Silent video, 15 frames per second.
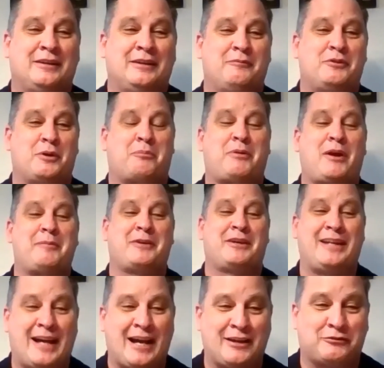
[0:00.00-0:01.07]
You're probably going
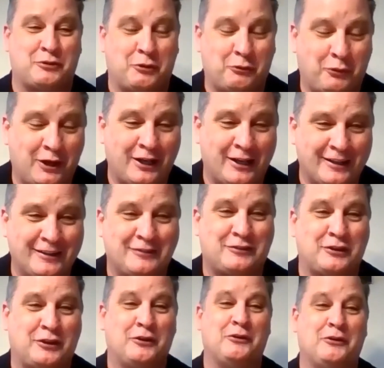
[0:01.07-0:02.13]
to ask, well, what?
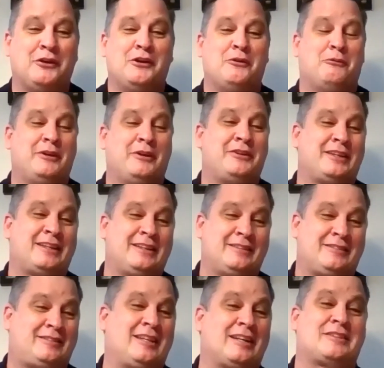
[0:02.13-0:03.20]
So one thing
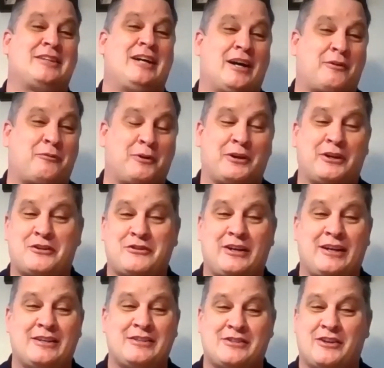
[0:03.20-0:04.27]
is TikTok. We're going to try
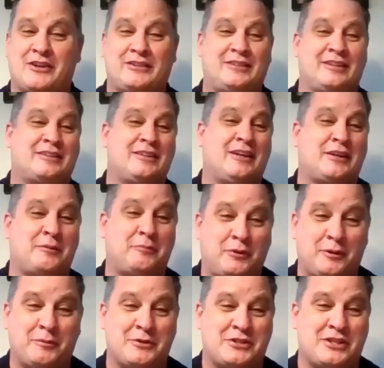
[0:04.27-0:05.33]
and start a TikTok
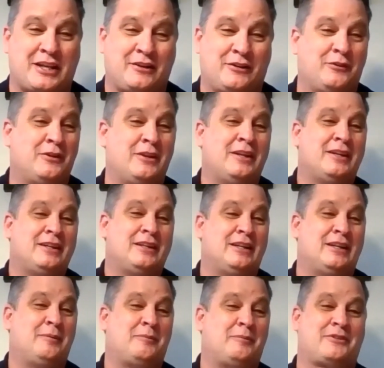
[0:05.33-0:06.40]
employment channel
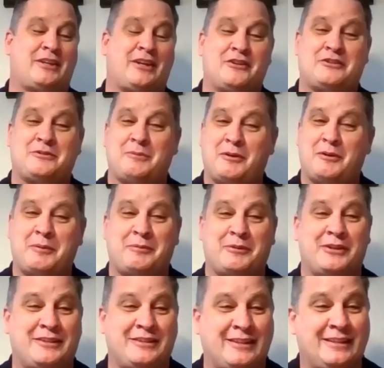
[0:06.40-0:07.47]
because I heard some other people
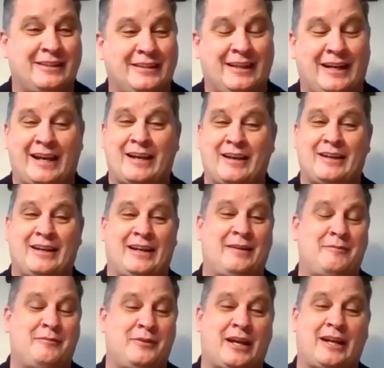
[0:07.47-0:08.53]
that did it.
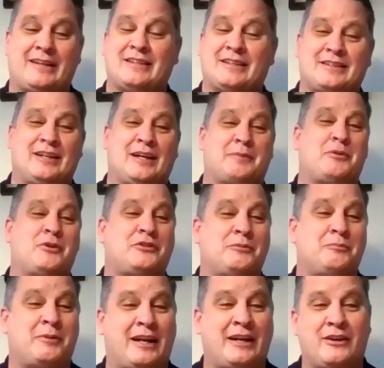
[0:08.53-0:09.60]
I'm not a TikTok person,
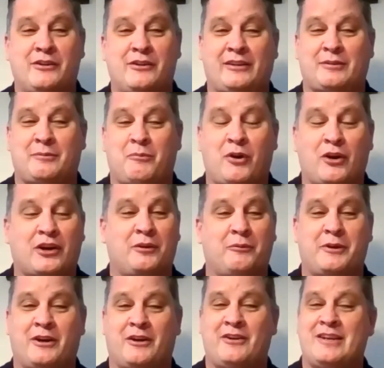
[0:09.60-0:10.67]
but I know that's a market
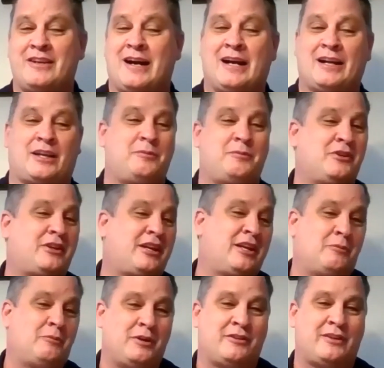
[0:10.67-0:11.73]
we are not communicating
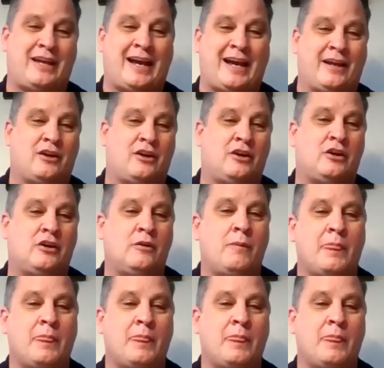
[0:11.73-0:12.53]
with at all,